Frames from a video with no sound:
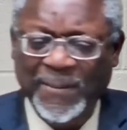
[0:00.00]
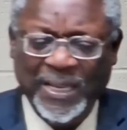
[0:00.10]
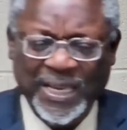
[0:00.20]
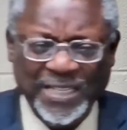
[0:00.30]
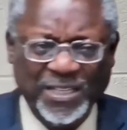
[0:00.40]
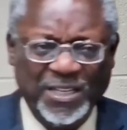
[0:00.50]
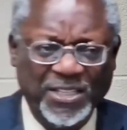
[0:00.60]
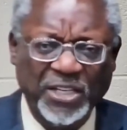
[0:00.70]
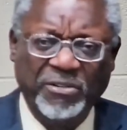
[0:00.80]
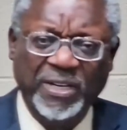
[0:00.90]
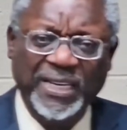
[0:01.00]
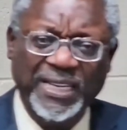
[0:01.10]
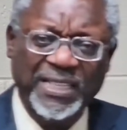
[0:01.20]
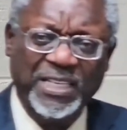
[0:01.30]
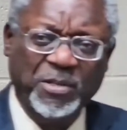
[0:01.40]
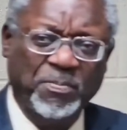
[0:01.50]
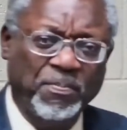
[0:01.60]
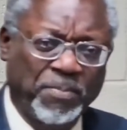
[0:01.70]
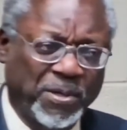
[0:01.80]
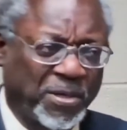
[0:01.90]
is to consider in this
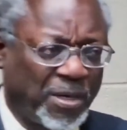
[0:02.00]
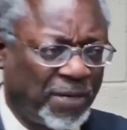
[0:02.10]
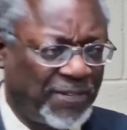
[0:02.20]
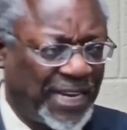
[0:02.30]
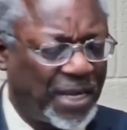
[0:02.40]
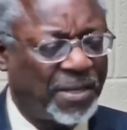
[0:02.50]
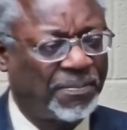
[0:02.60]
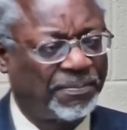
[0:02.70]
book of Nahum